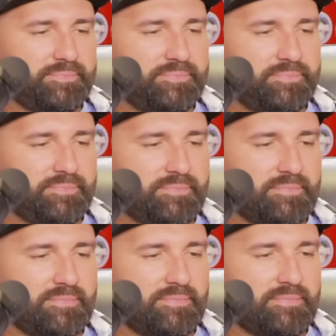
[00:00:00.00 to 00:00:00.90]
In here?
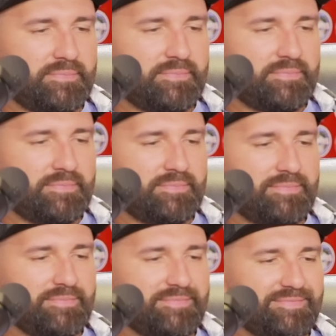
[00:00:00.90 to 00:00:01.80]
Oh yeah, I use
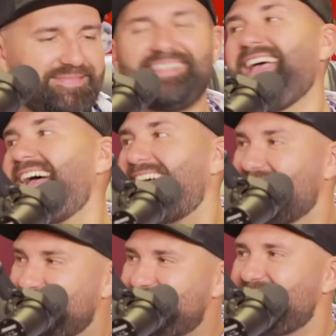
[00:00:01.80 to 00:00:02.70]

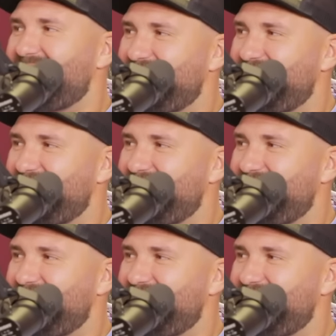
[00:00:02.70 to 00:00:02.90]
Tom's cologne.